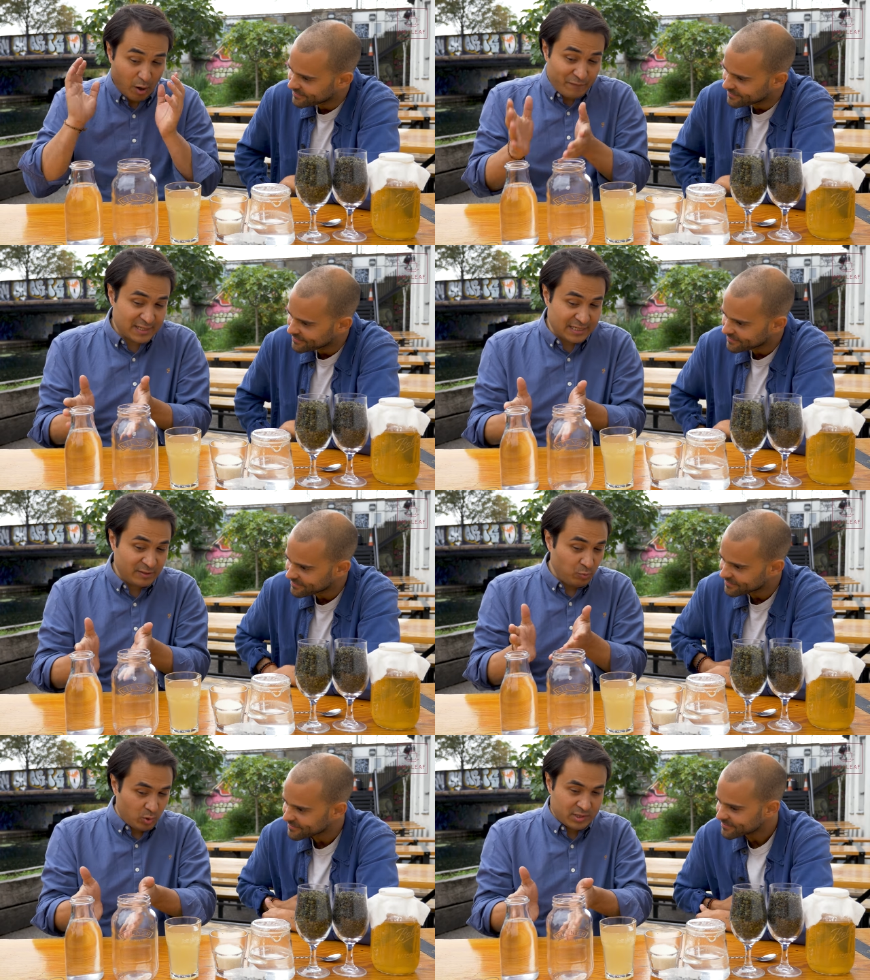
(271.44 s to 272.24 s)

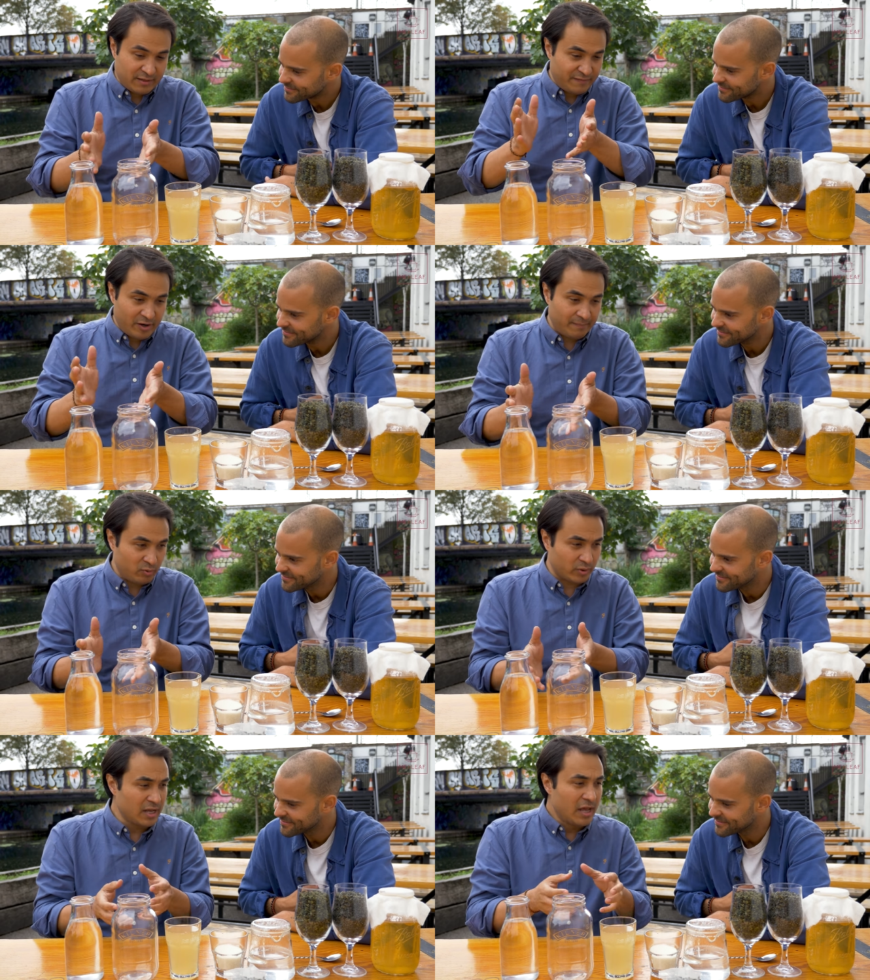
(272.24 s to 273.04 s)
Speaker 1: Obviously, water, very
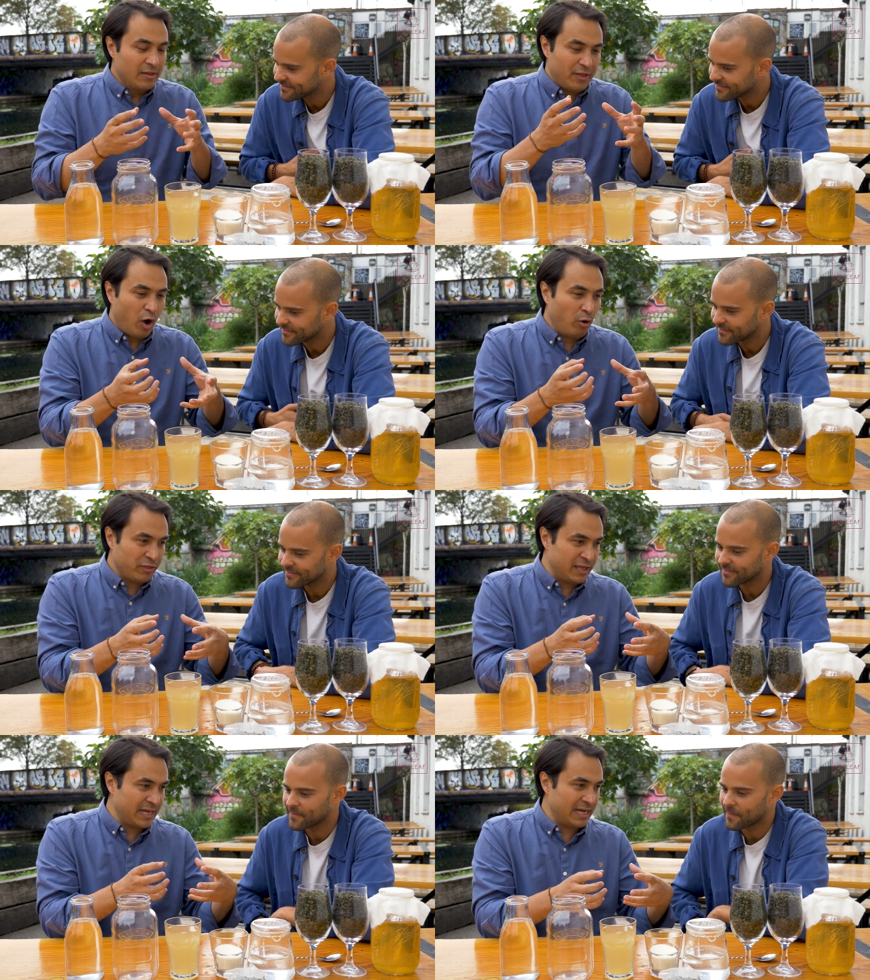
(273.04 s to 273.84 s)
important. The
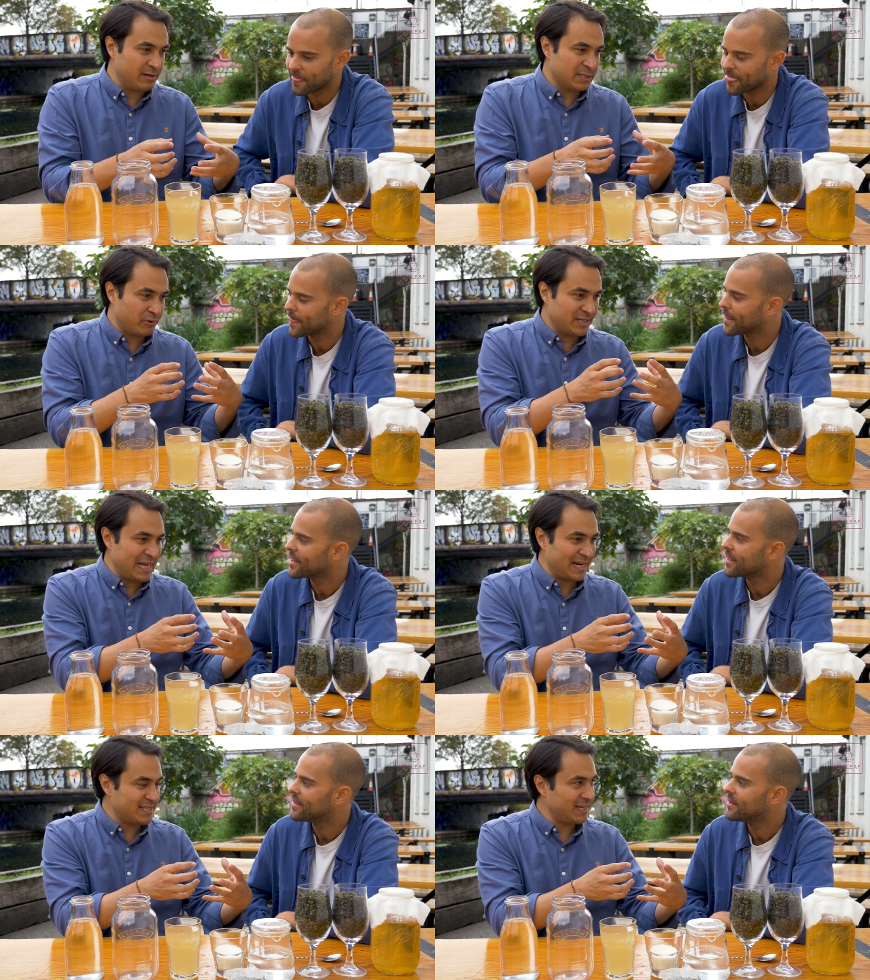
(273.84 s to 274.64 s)
whole thing here is
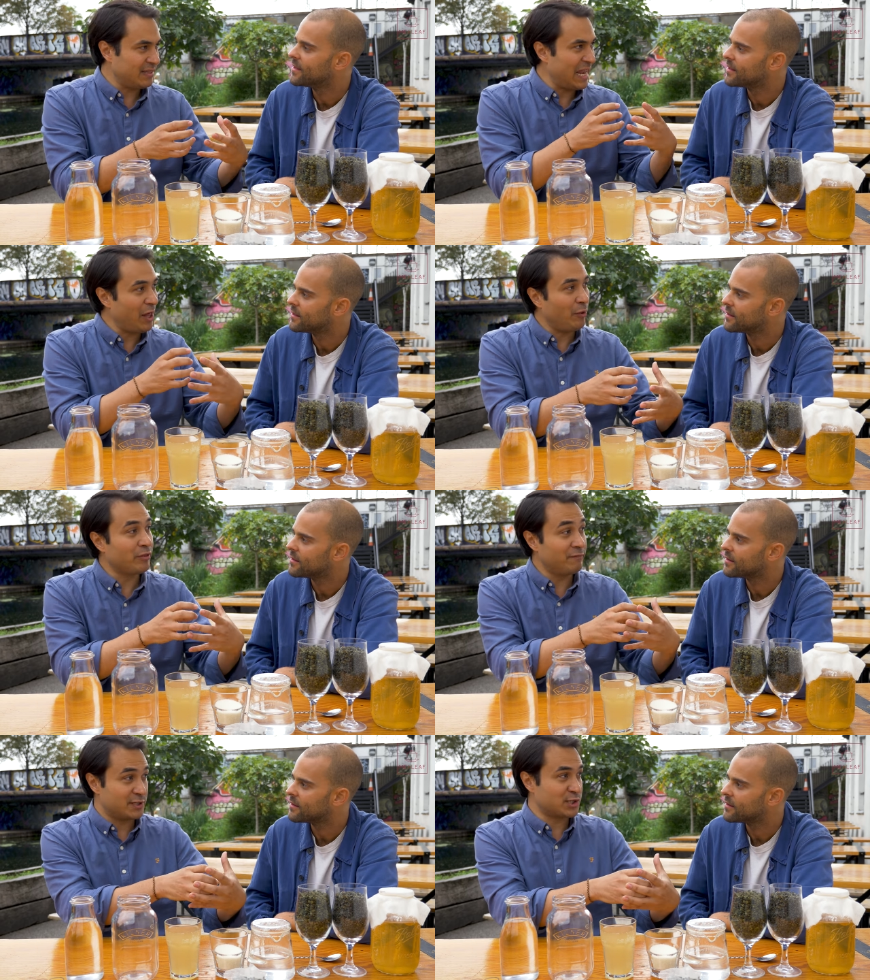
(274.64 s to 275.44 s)
protecting the
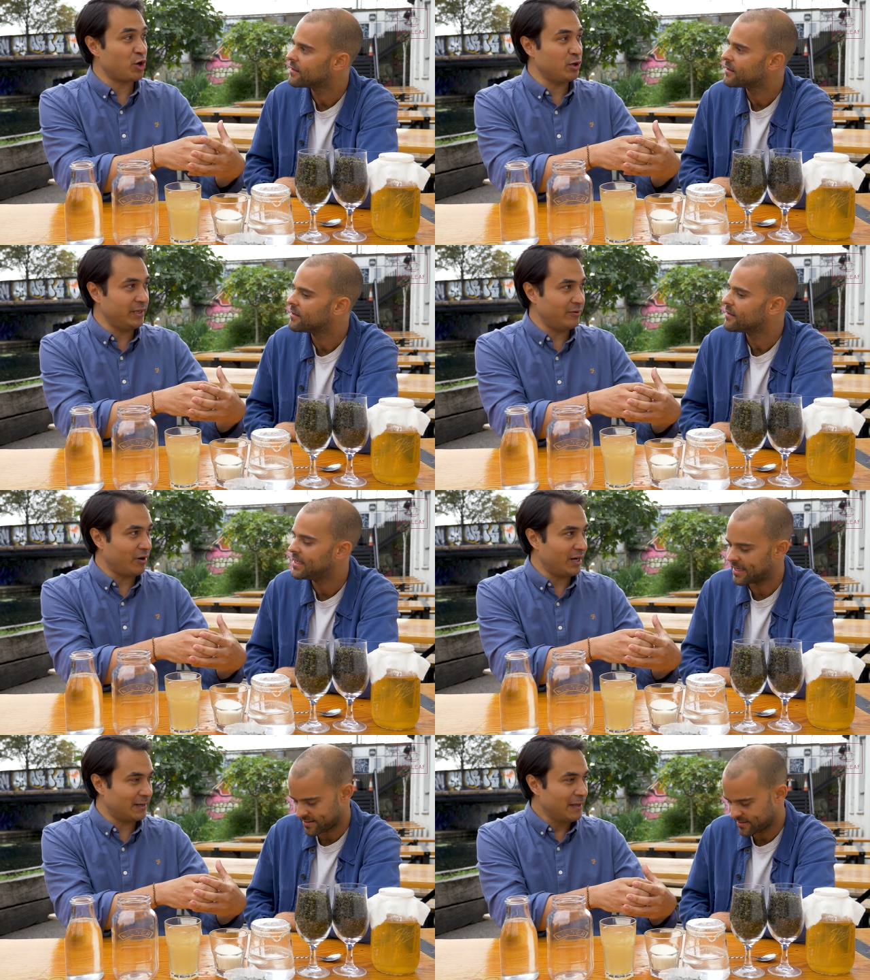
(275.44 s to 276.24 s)
health of the SCOBY, right?